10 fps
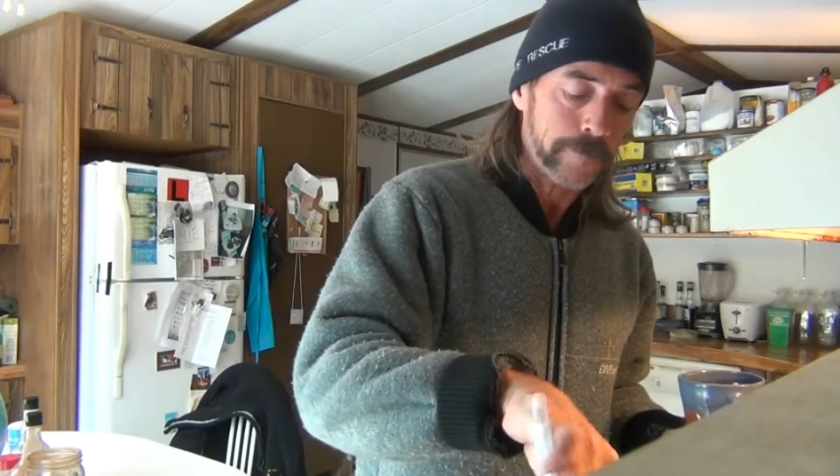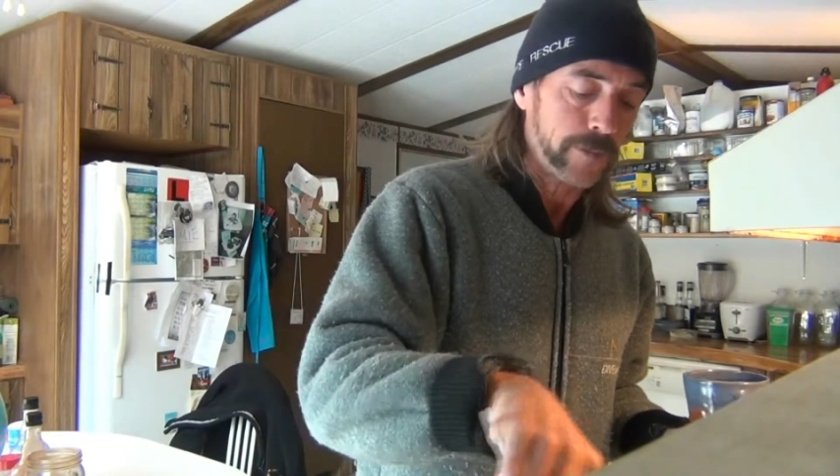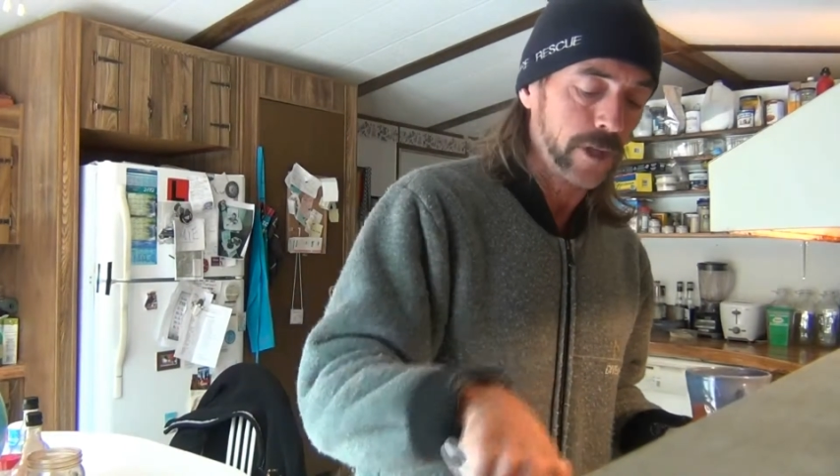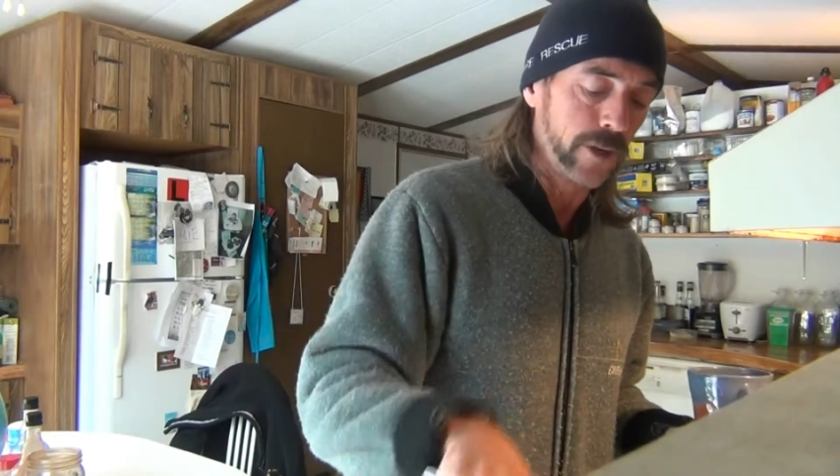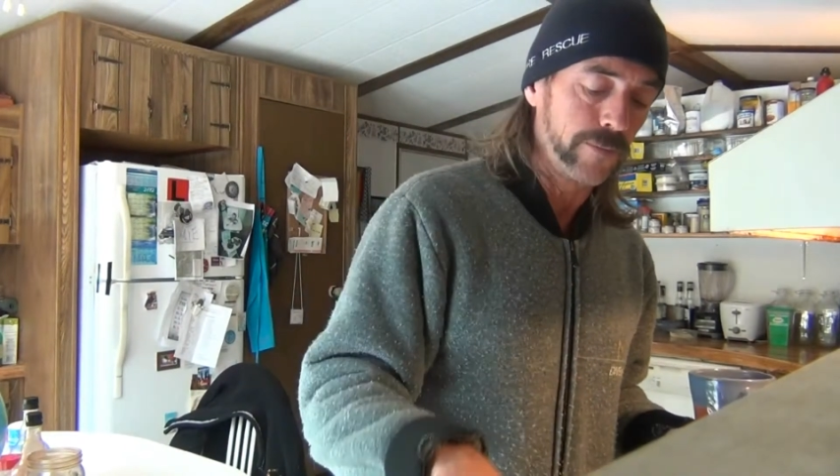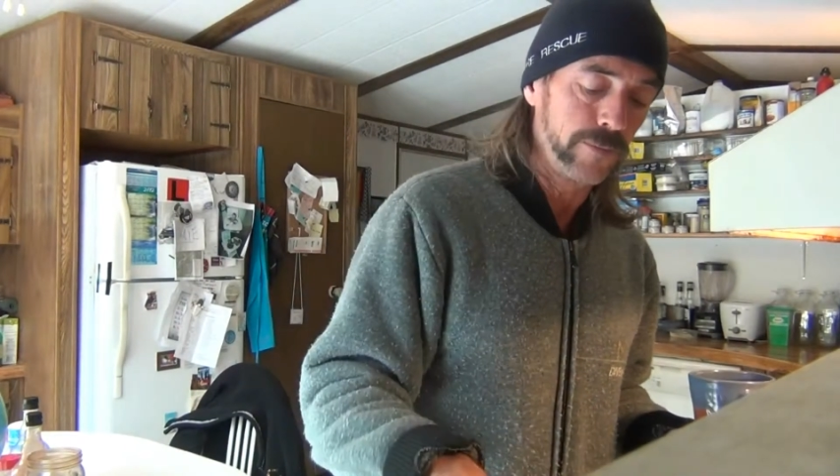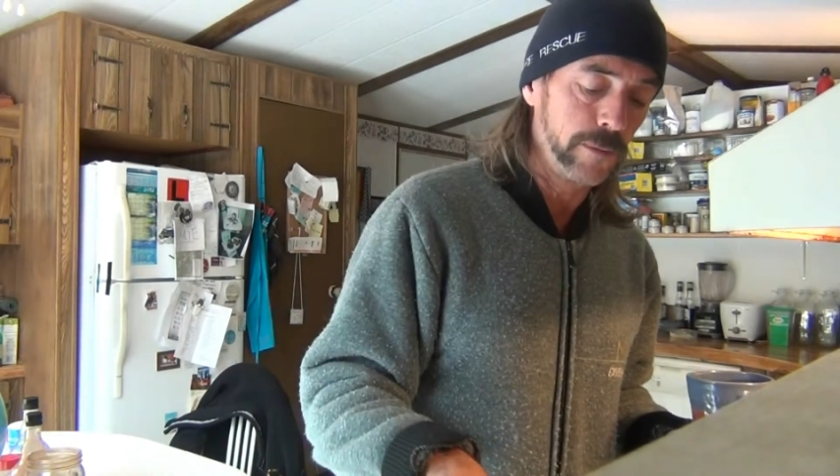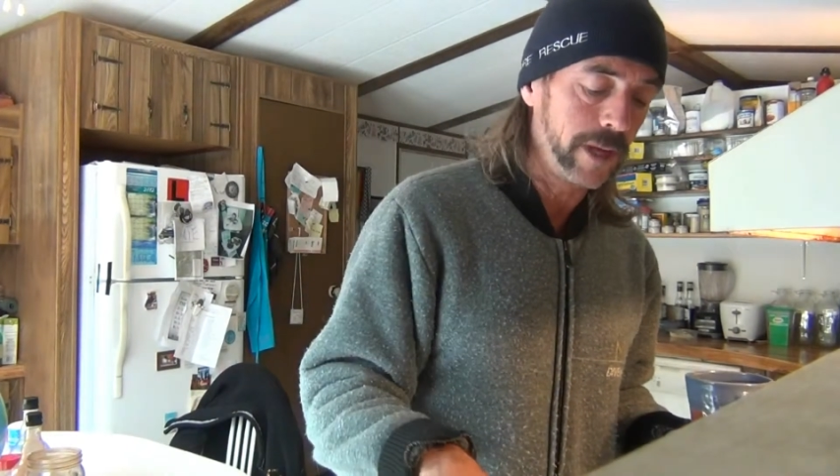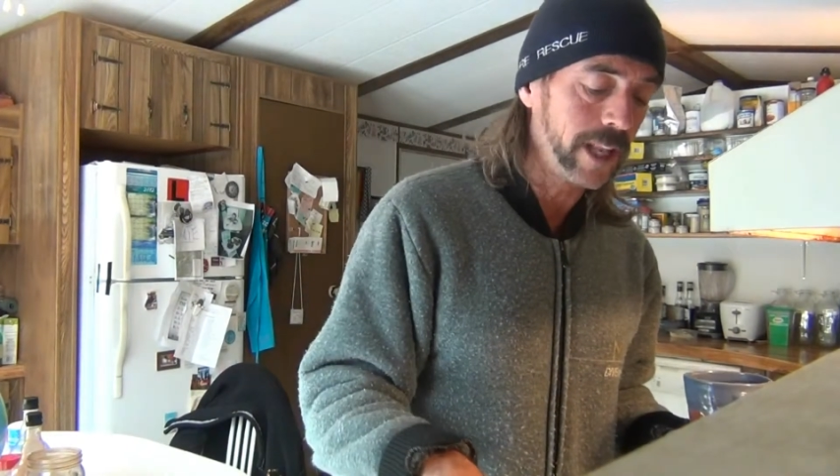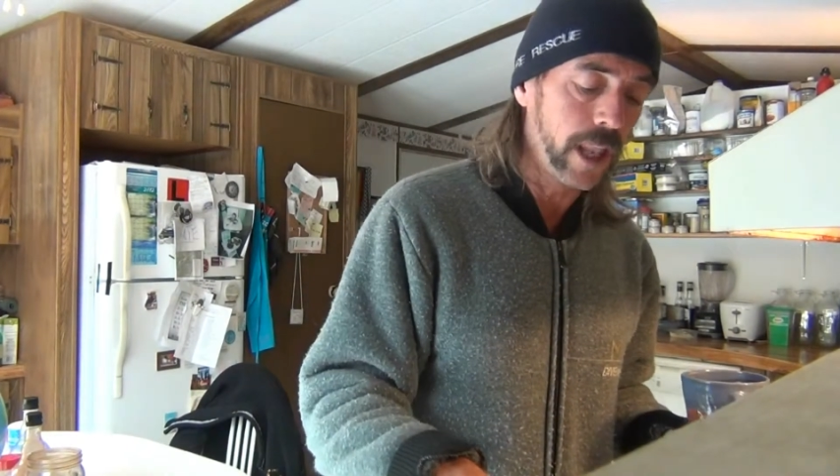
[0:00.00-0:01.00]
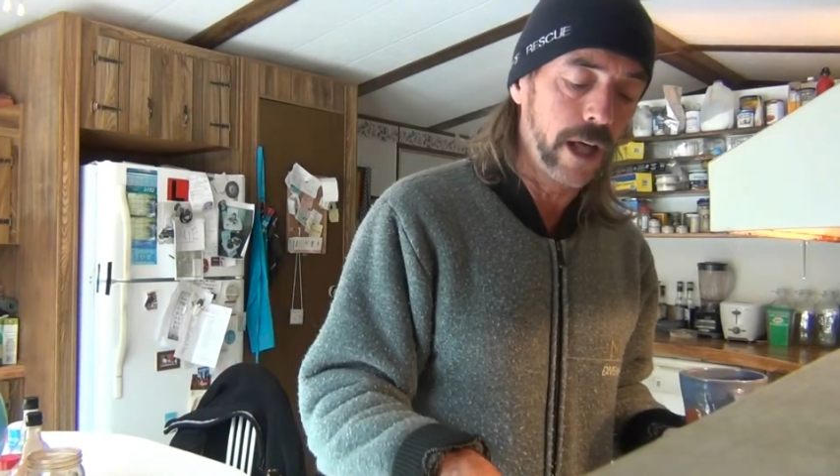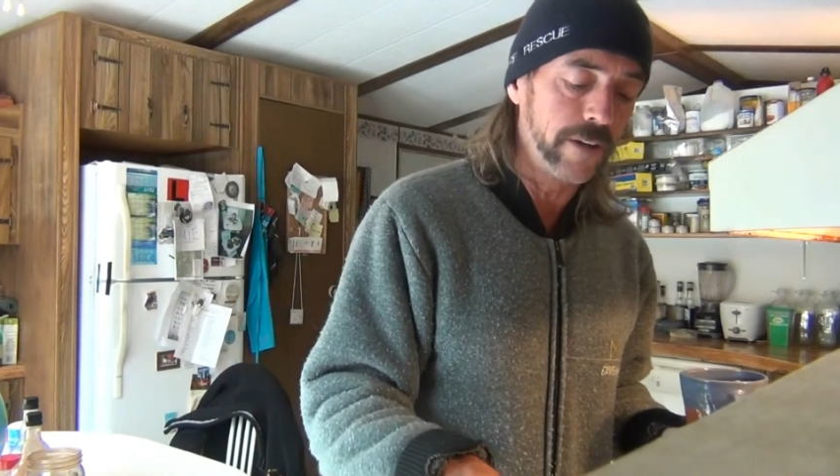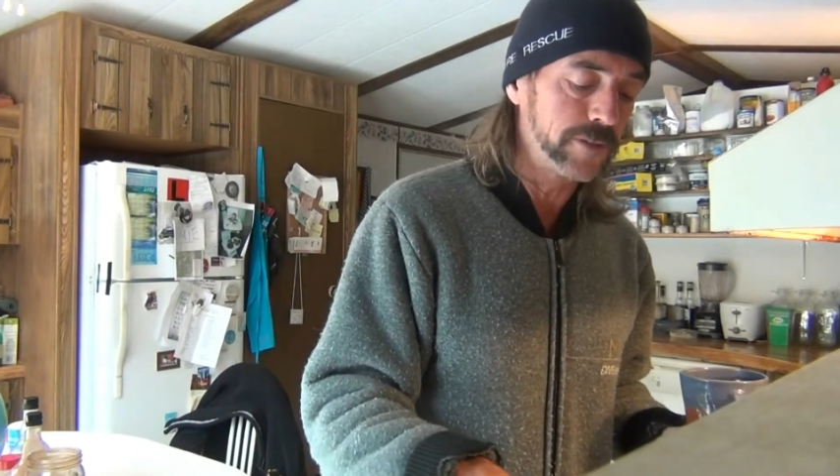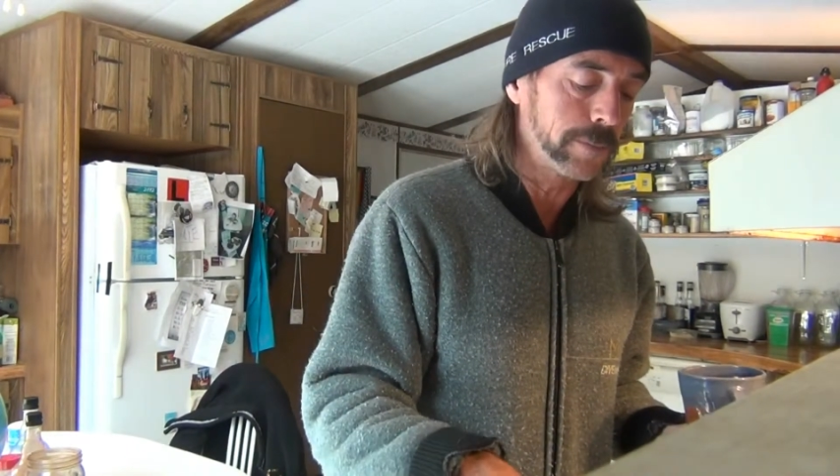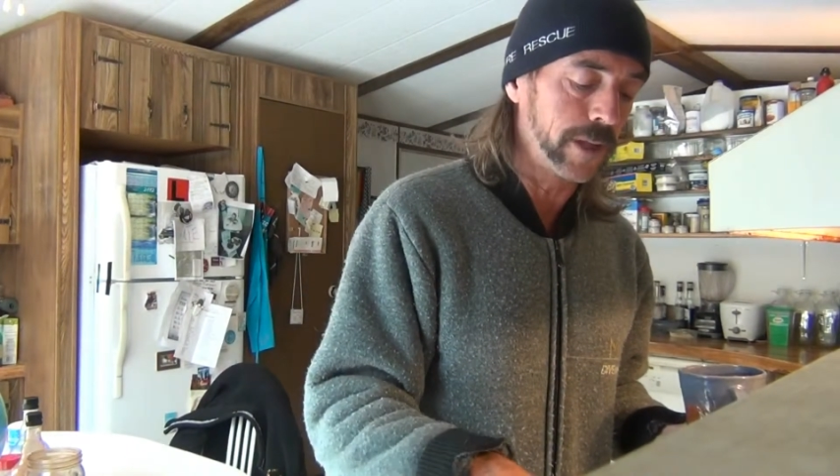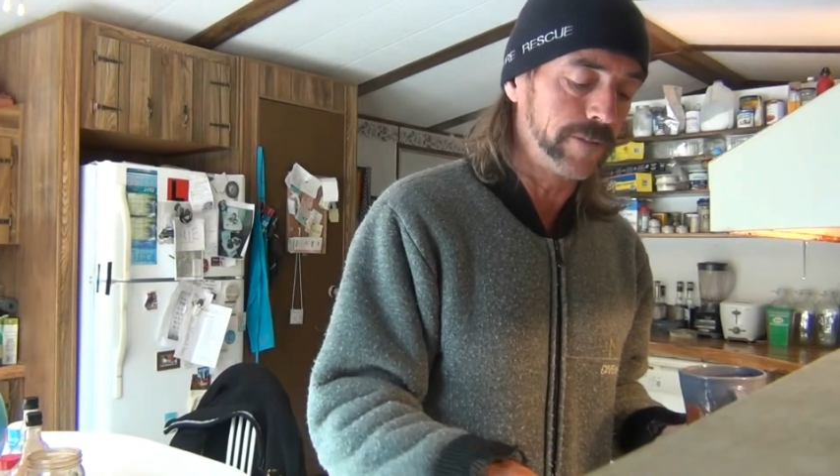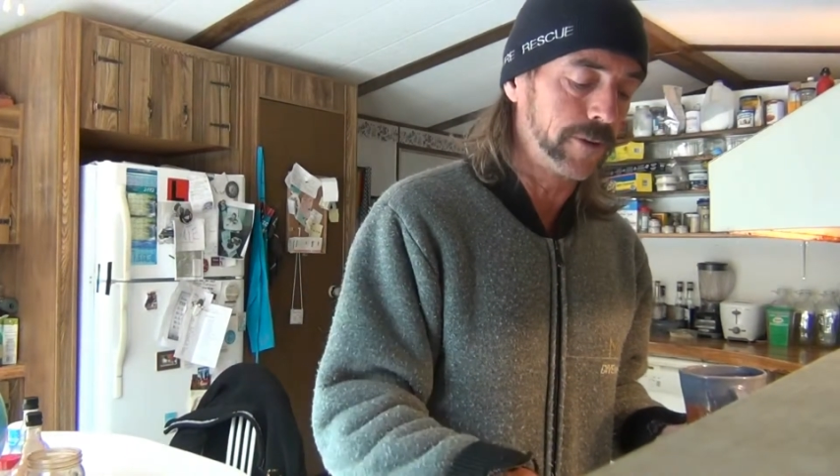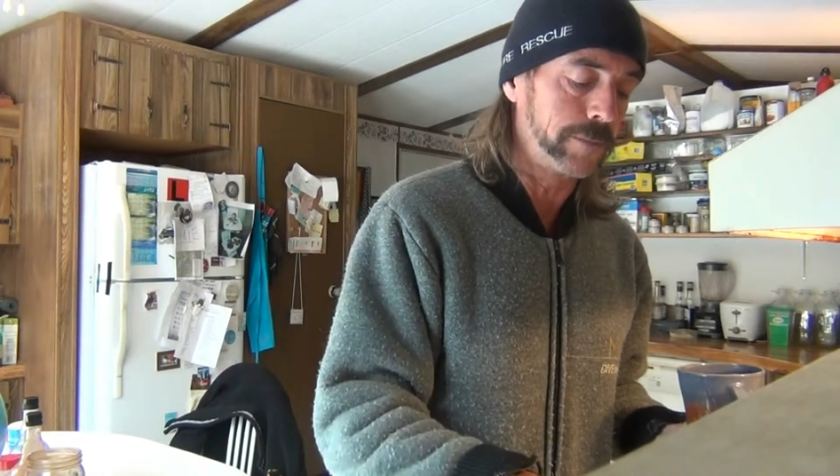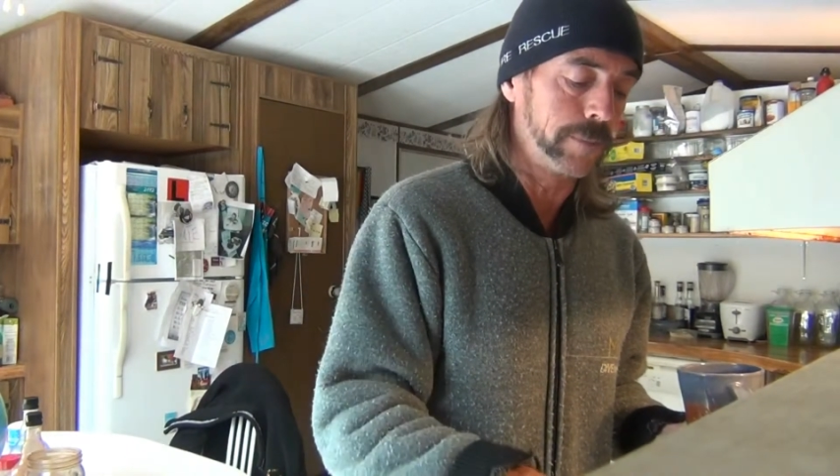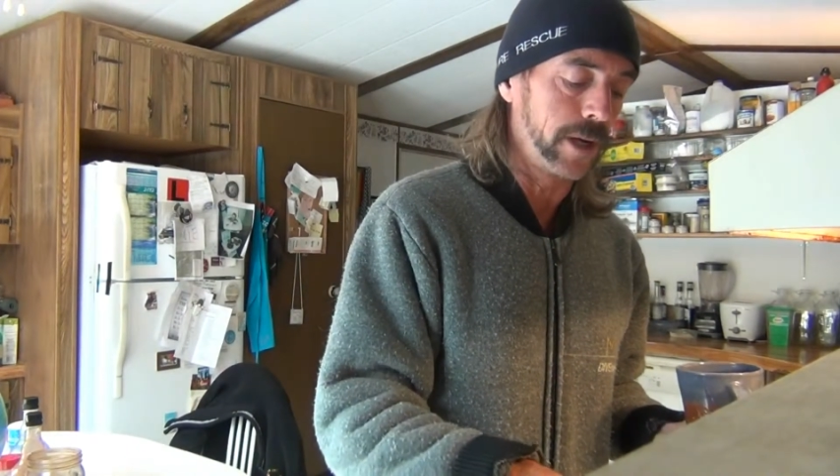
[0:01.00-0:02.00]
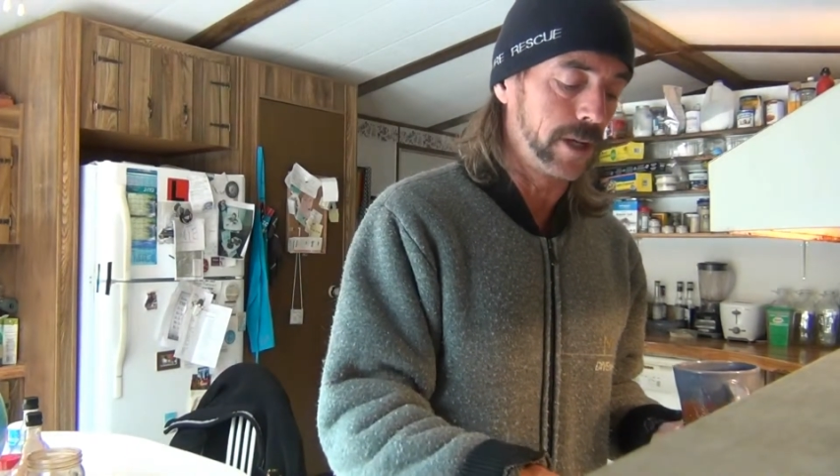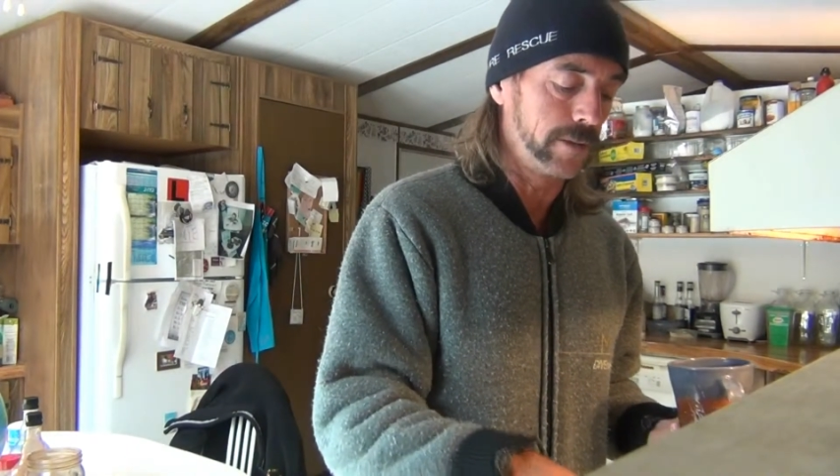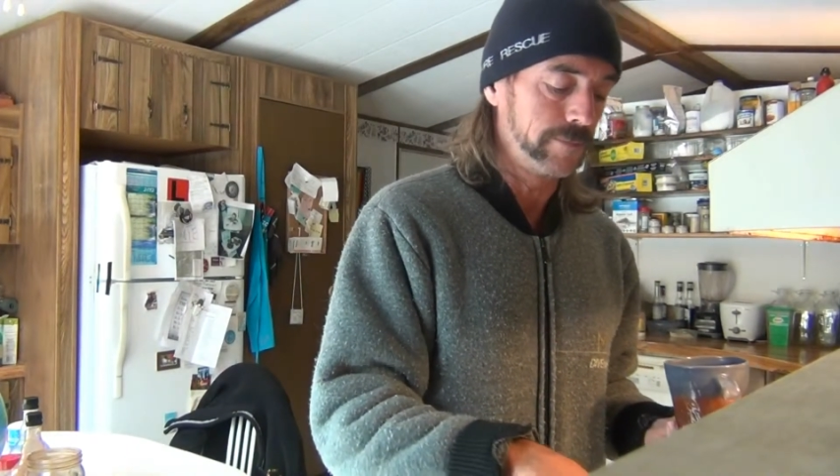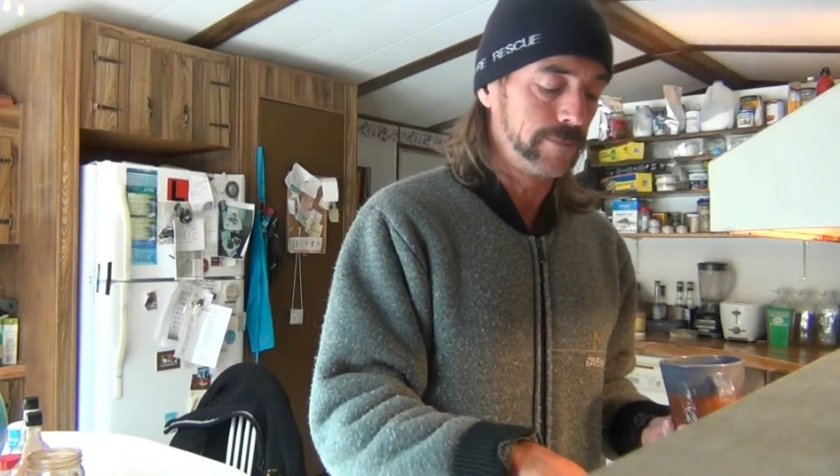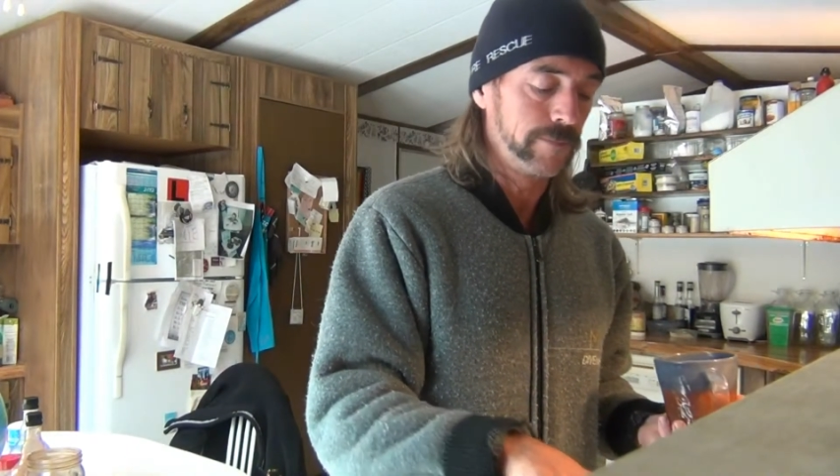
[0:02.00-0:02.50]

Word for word: you know, you may love to play football,